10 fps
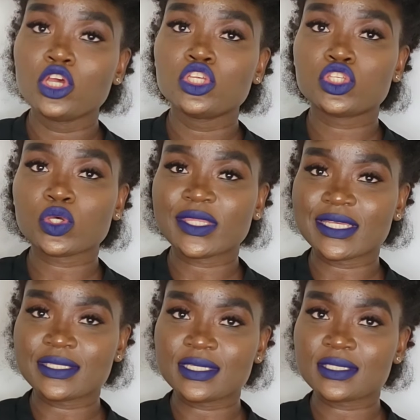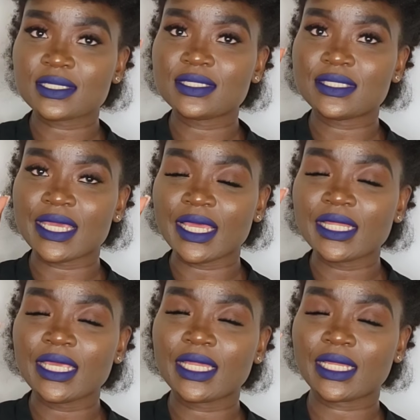So this is the
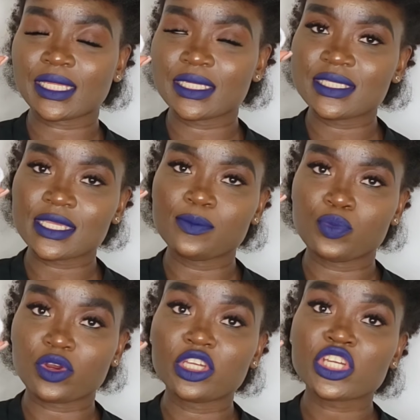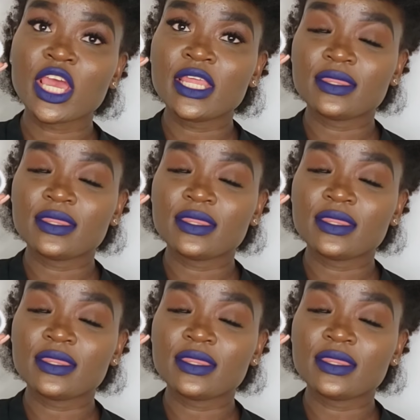daily cleansing brush.